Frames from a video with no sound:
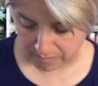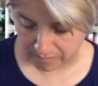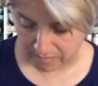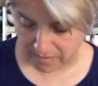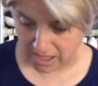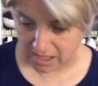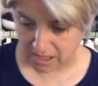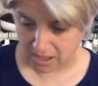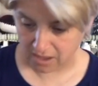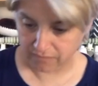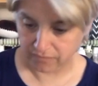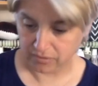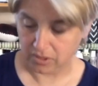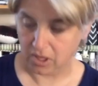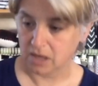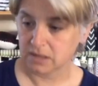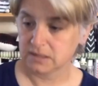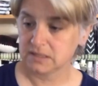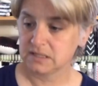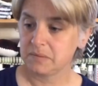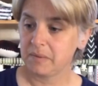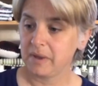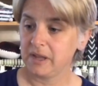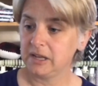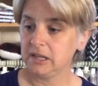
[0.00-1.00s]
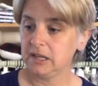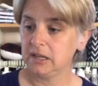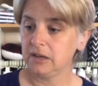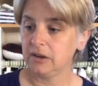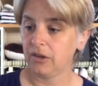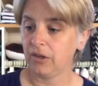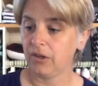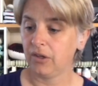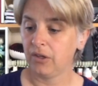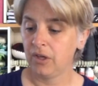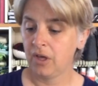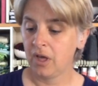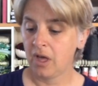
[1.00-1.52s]
have lost my
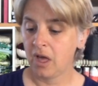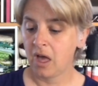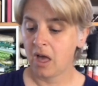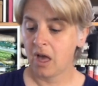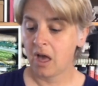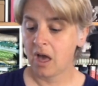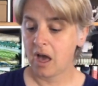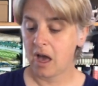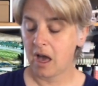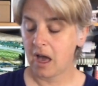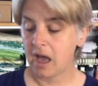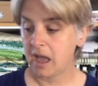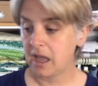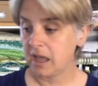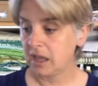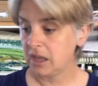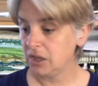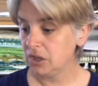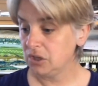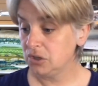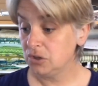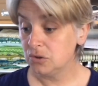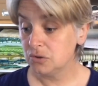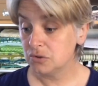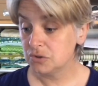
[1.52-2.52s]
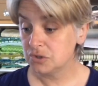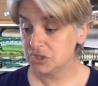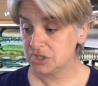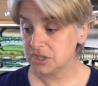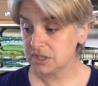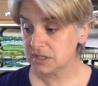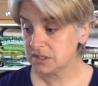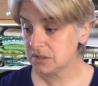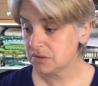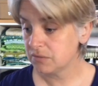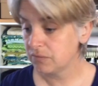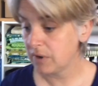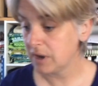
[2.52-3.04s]
needle. I used
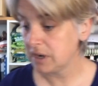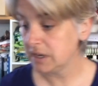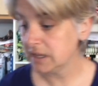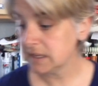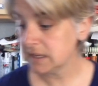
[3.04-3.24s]
just the running